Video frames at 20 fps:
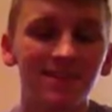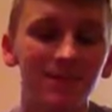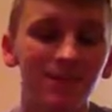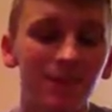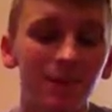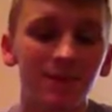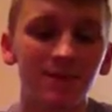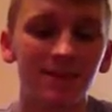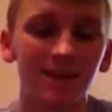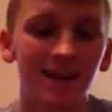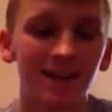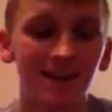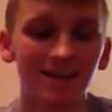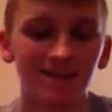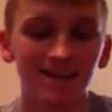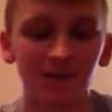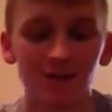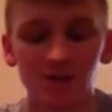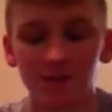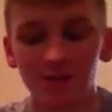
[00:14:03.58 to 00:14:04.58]
even though he's the
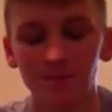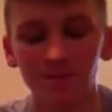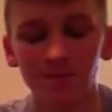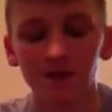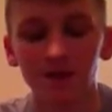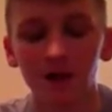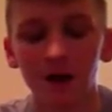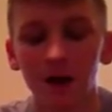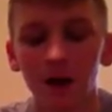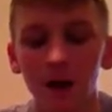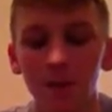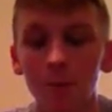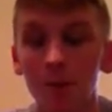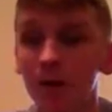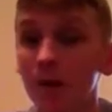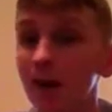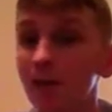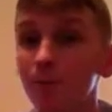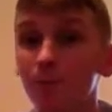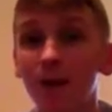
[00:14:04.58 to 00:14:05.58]
NXT champion. But yeah,